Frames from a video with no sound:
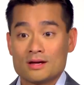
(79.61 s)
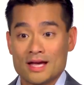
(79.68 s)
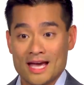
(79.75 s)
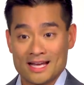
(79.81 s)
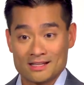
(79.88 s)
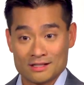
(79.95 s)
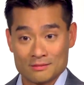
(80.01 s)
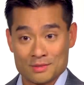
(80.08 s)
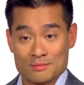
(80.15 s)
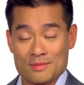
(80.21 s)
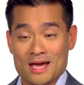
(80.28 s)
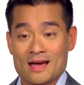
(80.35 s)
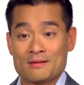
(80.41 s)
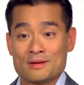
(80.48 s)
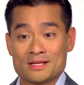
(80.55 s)

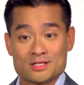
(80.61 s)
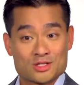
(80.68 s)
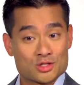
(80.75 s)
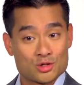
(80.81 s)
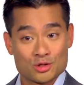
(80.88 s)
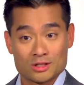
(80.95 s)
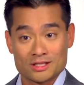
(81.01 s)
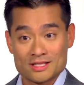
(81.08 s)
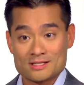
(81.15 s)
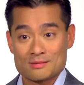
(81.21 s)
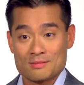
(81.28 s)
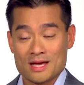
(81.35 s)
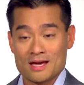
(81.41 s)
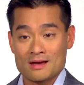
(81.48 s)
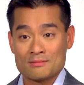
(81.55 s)
adalimumab, and
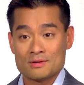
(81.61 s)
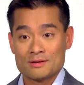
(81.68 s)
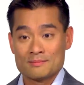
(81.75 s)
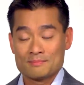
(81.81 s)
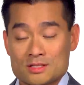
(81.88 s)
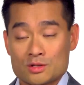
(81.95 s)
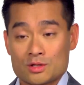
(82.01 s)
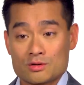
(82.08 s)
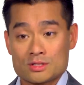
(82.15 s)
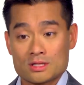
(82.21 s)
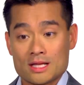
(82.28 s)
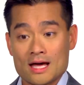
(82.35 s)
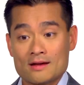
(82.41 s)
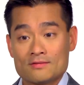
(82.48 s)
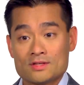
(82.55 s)
certolizumab. So there's a
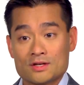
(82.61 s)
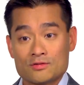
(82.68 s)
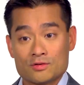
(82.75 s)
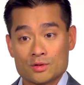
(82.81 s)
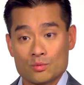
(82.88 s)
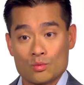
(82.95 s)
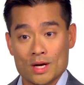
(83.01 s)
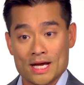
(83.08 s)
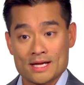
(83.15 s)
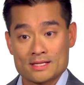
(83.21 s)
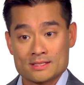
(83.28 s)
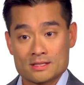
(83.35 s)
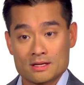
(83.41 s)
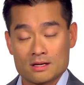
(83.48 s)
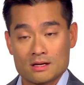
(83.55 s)
lot of different
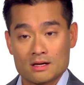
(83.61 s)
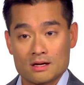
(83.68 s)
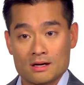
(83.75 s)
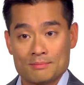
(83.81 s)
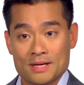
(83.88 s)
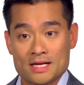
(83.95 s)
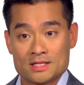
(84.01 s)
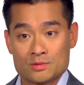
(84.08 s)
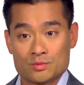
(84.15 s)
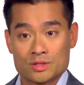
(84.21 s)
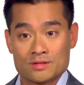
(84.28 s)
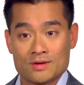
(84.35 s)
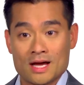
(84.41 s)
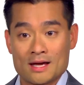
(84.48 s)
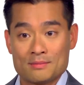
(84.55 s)
ways a patient with
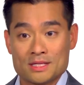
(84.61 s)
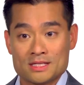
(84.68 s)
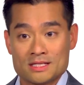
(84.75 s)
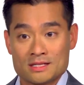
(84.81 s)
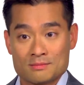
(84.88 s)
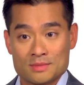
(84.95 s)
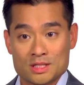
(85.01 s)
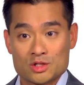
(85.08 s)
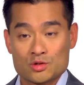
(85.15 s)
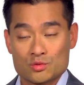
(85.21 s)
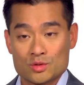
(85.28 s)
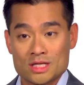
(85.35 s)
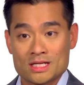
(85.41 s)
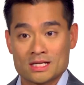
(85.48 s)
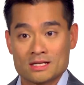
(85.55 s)
an IBD can be
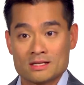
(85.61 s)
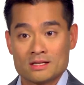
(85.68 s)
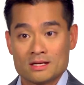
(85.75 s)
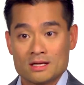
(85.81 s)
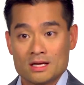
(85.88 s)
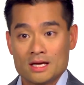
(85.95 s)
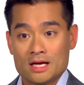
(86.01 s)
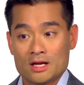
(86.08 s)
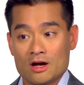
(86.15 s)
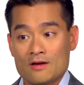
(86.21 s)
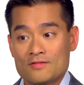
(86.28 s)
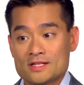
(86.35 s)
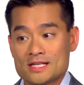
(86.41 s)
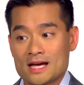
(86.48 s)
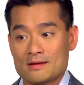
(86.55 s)
treated, and
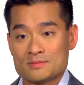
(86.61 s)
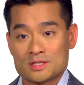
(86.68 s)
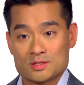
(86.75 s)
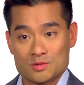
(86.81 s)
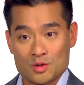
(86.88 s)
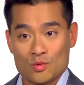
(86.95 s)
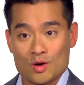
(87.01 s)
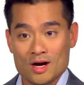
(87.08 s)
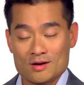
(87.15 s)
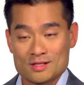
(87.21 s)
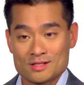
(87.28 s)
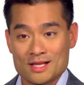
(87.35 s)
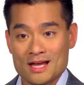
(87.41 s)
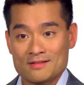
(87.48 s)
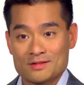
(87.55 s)
oftentimes this requires
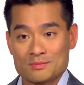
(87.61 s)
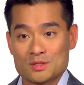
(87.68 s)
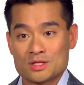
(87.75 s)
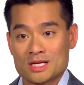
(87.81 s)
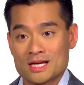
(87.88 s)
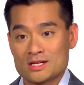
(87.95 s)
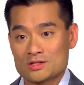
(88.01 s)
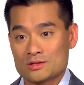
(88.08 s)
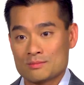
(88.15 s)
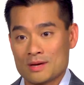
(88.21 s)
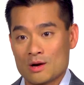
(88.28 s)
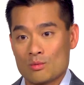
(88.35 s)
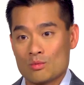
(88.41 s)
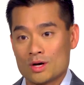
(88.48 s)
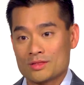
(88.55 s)
a lot of communication
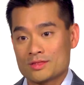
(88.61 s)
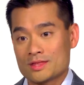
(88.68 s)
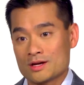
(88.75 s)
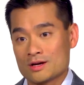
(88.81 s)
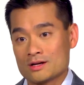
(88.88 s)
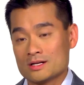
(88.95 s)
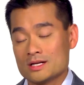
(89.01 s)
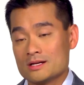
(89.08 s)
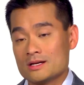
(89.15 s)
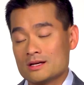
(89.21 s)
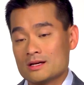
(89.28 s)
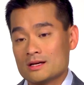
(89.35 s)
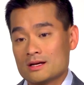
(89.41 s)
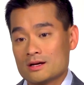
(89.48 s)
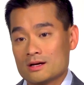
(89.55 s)
about what their
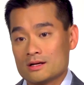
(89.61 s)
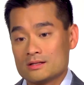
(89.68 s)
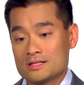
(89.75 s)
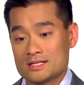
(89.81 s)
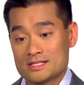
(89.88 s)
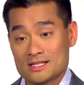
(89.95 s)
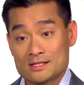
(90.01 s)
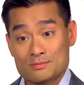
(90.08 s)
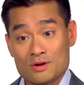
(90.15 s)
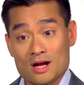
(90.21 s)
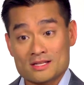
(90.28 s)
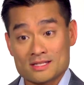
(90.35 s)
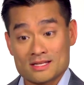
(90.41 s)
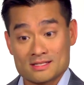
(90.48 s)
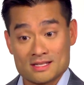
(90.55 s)
disease
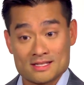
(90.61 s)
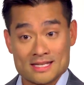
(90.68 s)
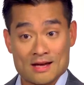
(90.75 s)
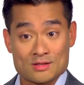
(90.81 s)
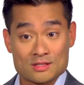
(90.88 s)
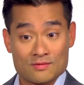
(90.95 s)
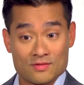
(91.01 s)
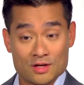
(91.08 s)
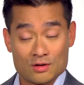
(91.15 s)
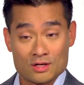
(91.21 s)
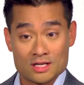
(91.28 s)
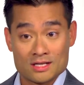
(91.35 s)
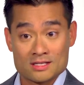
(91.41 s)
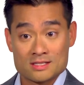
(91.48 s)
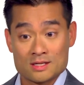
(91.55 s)
process is, how severe it
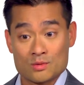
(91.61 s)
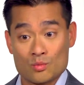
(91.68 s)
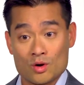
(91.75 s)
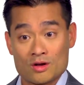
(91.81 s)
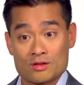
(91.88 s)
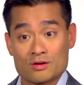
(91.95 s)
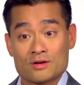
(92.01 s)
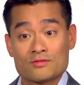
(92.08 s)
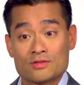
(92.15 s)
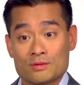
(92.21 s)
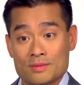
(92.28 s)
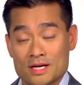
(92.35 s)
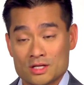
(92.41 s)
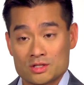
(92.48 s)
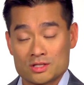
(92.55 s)
is, and where their
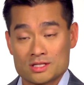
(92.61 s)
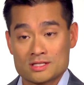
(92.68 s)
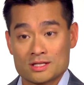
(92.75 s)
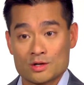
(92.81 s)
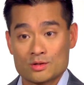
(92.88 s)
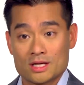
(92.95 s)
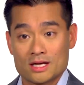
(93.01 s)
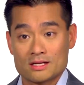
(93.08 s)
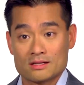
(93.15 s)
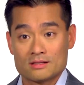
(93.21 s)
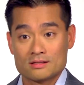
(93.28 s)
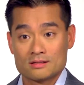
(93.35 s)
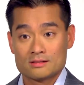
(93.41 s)
inflammation is located.